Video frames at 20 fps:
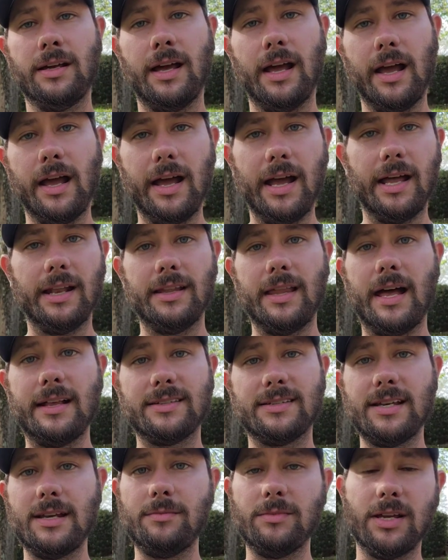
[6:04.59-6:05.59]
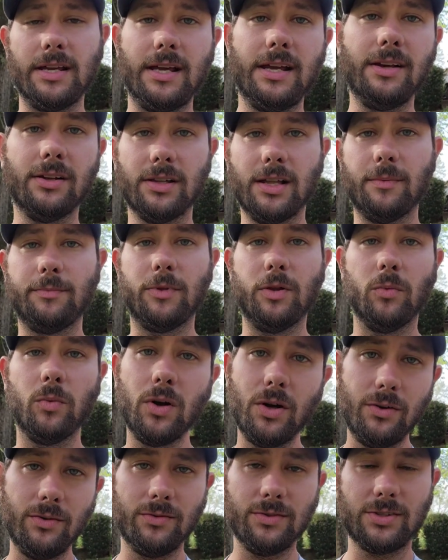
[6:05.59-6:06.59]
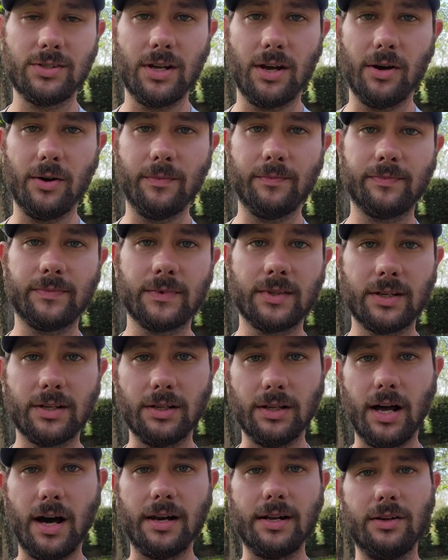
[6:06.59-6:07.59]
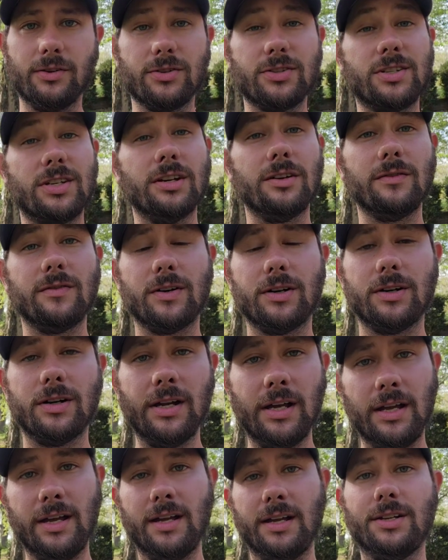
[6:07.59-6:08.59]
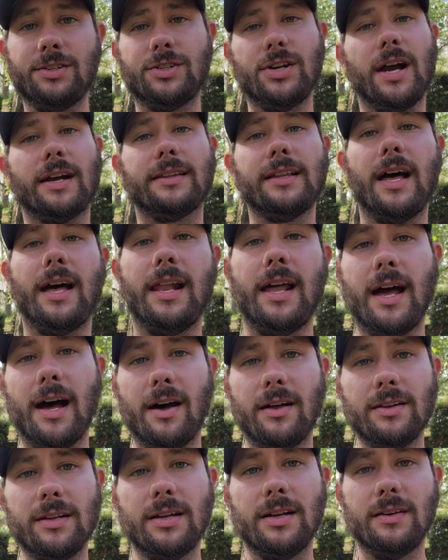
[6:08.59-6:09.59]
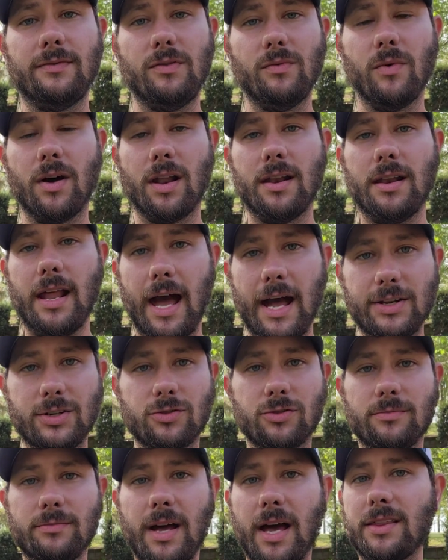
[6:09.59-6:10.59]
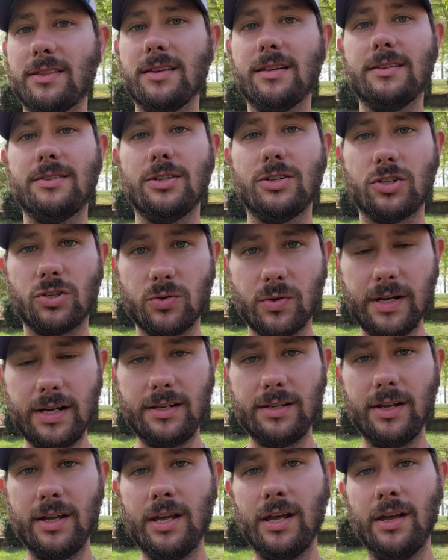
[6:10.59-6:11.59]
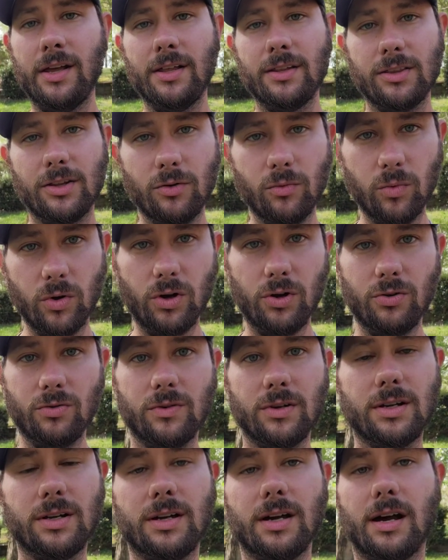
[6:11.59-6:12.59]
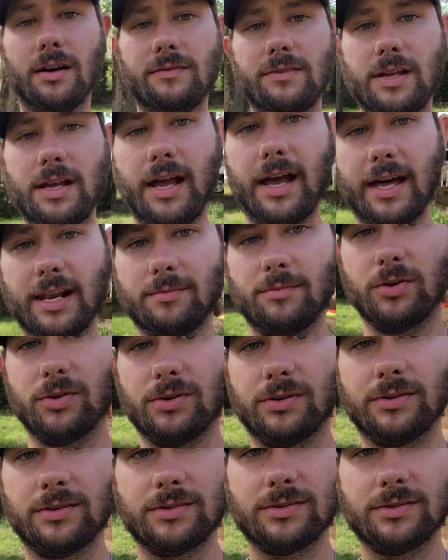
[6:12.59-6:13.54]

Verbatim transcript: And that seemed to heal up the wound. So colloidal silver, check that out if you want a natural method to treat the wound of the animal.